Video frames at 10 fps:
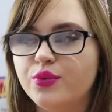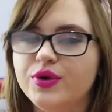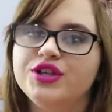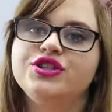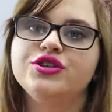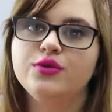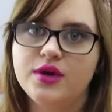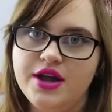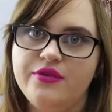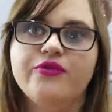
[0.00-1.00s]
original
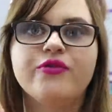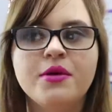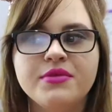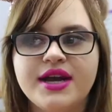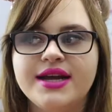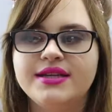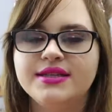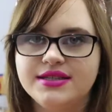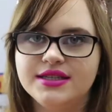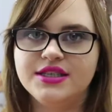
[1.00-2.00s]
one from the
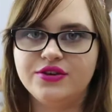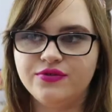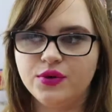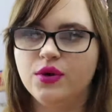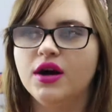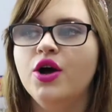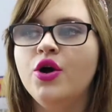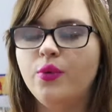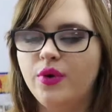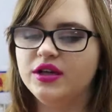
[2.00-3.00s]
1964
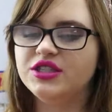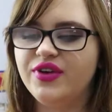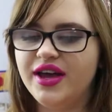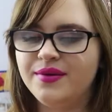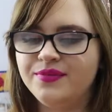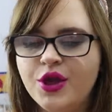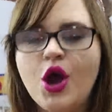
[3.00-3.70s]
World's Fair.